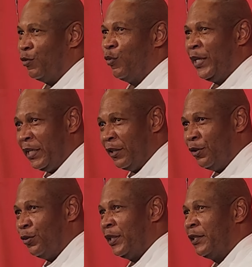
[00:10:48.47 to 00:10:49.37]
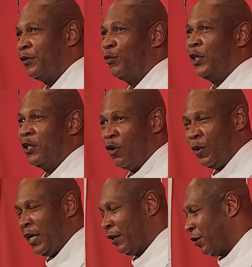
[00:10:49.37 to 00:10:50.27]
we can do this. We know what
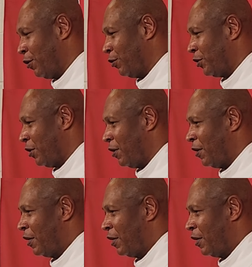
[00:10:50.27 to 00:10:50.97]
our goals are.